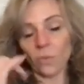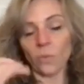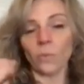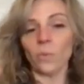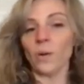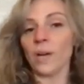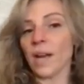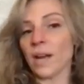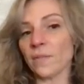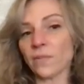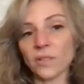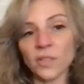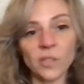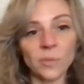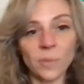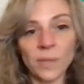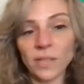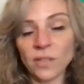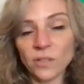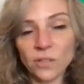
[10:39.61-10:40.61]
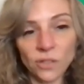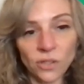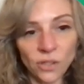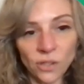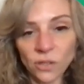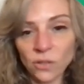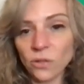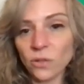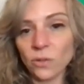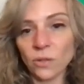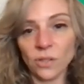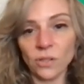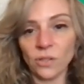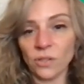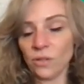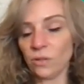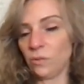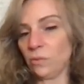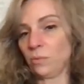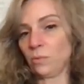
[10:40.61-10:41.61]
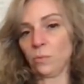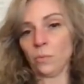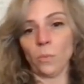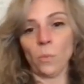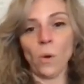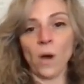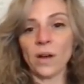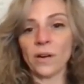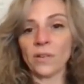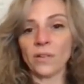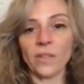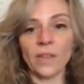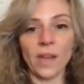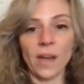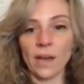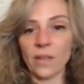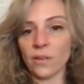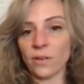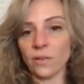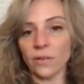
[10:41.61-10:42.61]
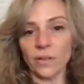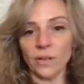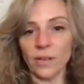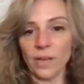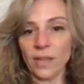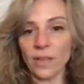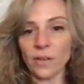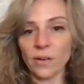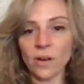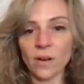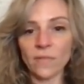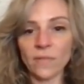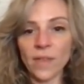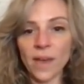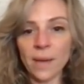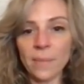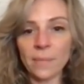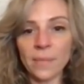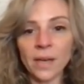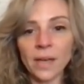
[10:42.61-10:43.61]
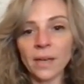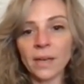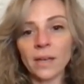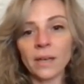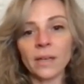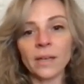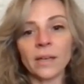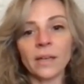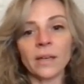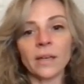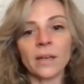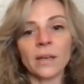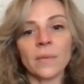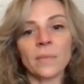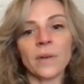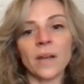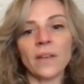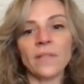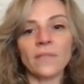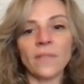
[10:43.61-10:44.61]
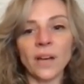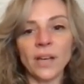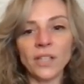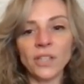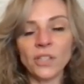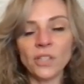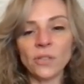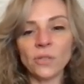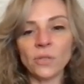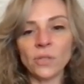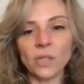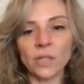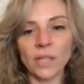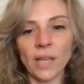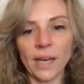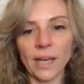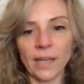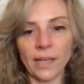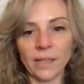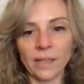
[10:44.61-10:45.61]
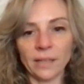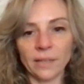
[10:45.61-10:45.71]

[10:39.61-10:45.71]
Whatever speaks to you, you can do one or the other or neither of them. But I invite you to